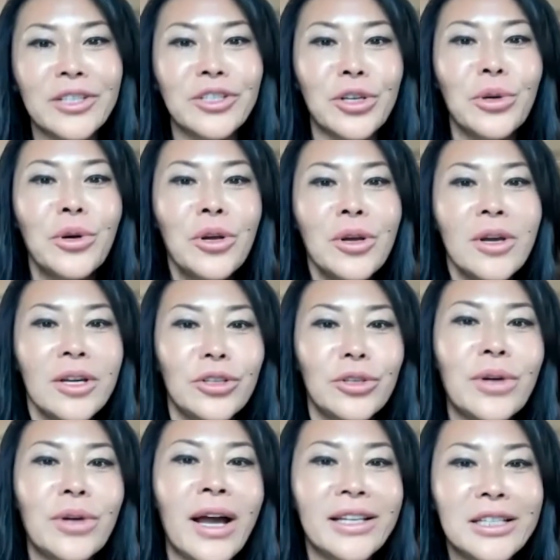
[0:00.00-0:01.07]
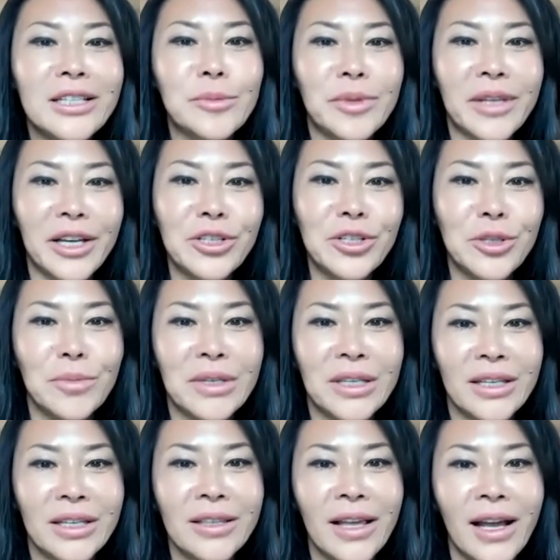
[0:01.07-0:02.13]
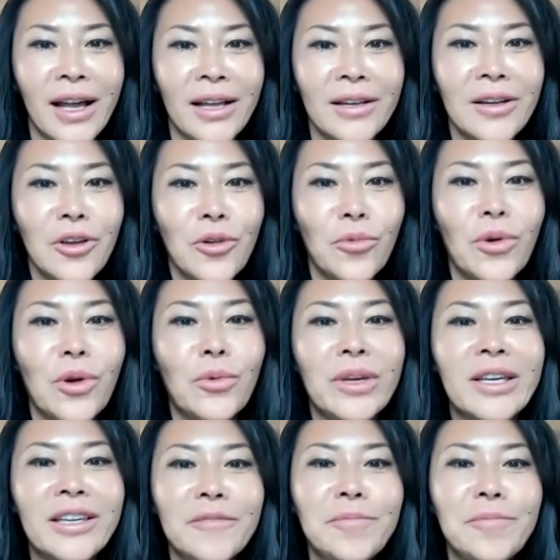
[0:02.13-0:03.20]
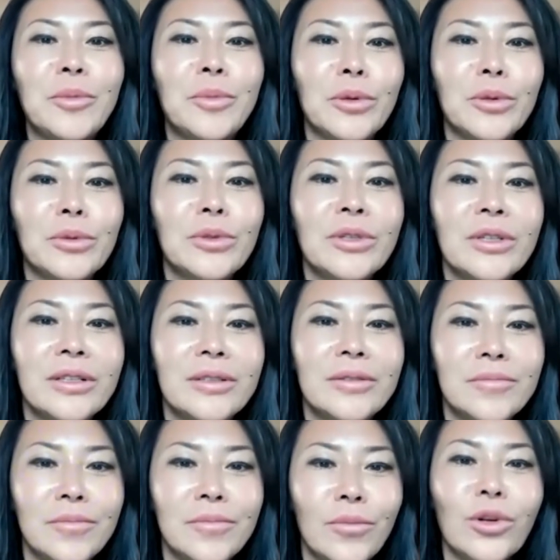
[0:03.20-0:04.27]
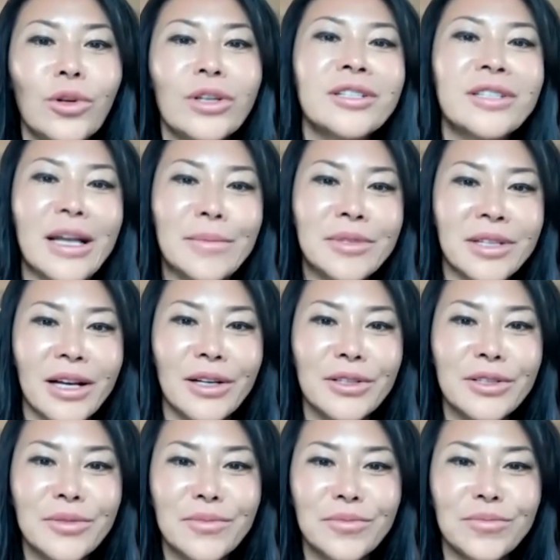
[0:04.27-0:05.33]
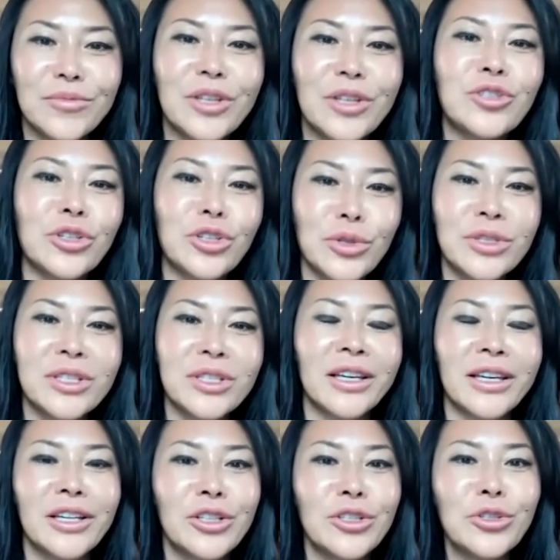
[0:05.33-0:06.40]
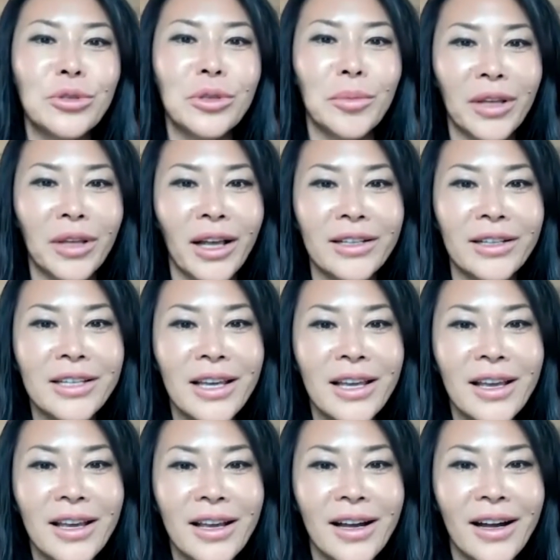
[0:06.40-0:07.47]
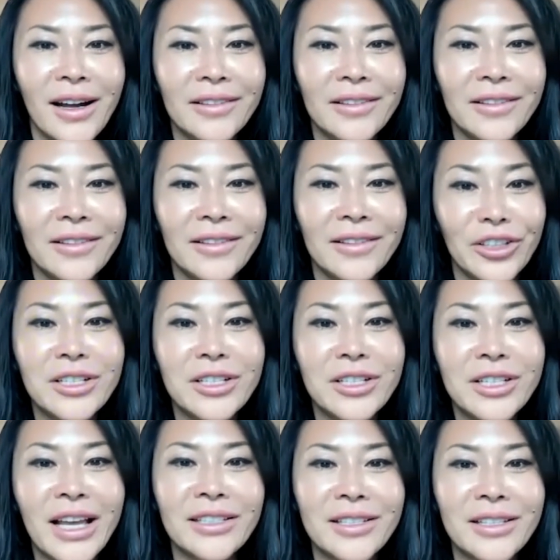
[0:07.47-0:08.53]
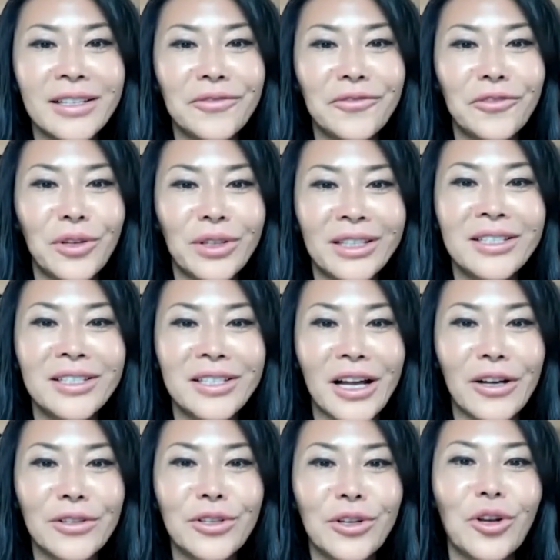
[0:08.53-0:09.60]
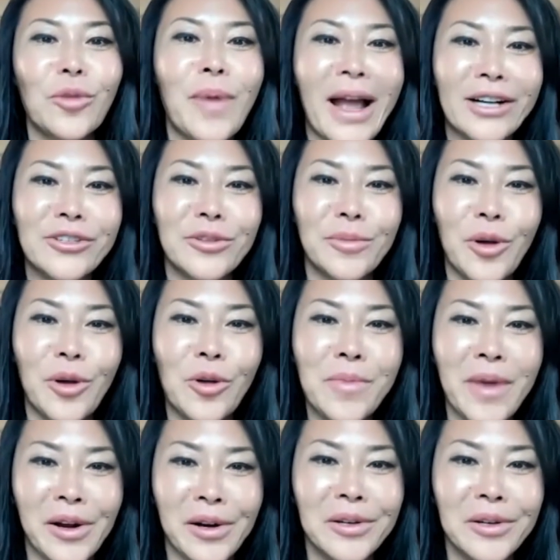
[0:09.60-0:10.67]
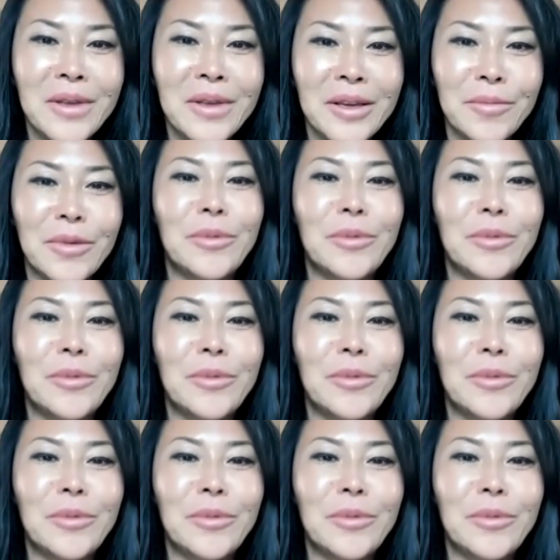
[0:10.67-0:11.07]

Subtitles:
So you had explained to me that when we give people more stem cells, introducing it into the blood, there's a tendency for these cells to go back to the bone marrow.